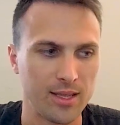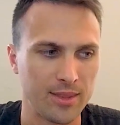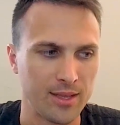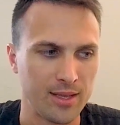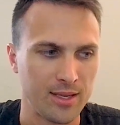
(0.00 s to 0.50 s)

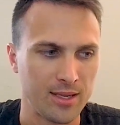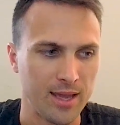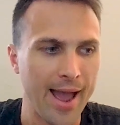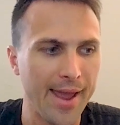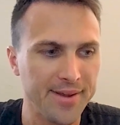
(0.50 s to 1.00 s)

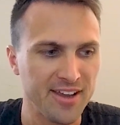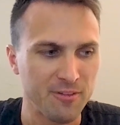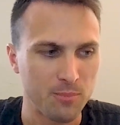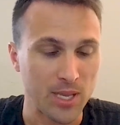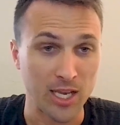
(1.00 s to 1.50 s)
The
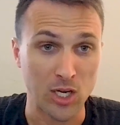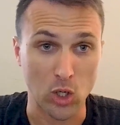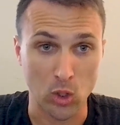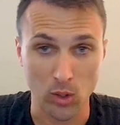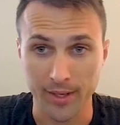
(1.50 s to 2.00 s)
idea of being an
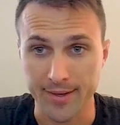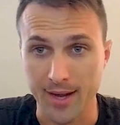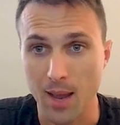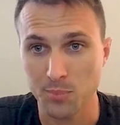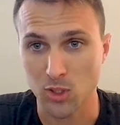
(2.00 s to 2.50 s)
early
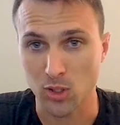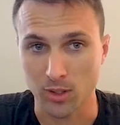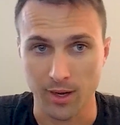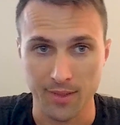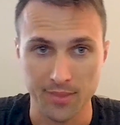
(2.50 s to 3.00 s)

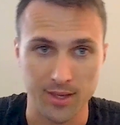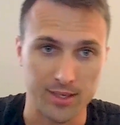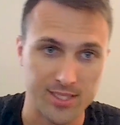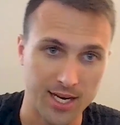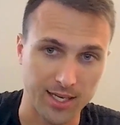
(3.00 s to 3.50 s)
adopter in
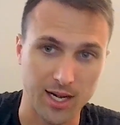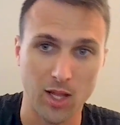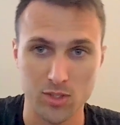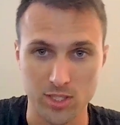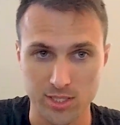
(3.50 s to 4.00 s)
the
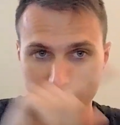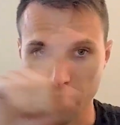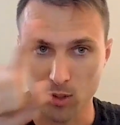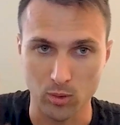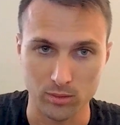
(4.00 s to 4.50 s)
technology
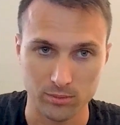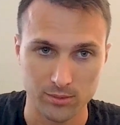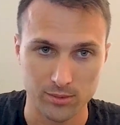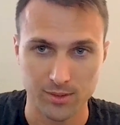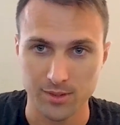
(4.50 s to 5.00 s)
cycle
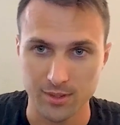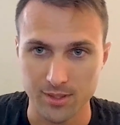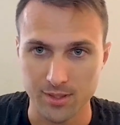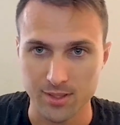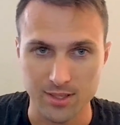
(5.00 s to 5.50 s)

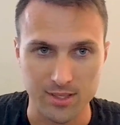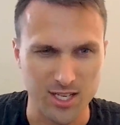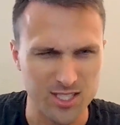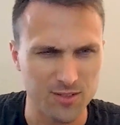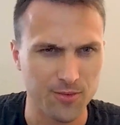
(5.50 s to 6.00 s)

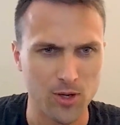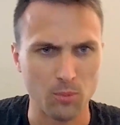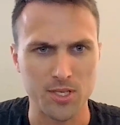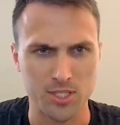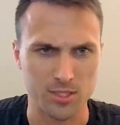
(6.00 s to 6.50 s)
doesn't fit
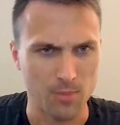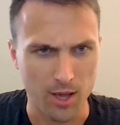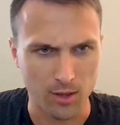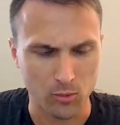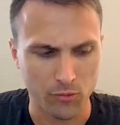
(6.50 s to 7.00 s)
your business
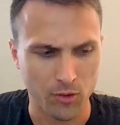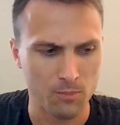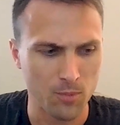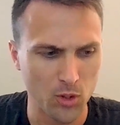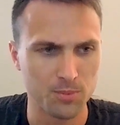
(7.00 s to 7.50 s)
model. For
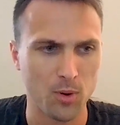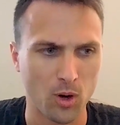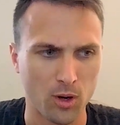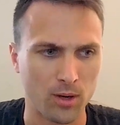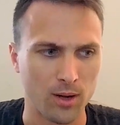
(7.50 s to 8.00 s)
the most
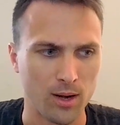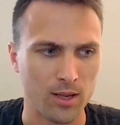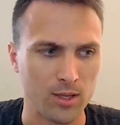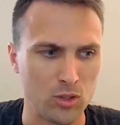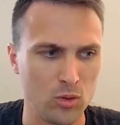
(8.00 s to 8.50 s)
part,
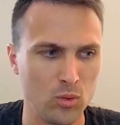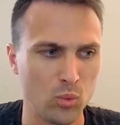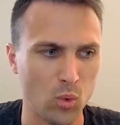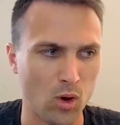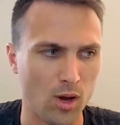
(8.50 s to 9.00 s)
you
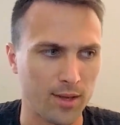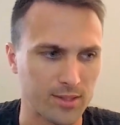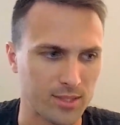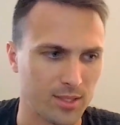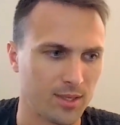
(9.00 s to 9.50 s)

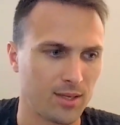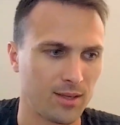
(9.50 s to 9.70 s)
want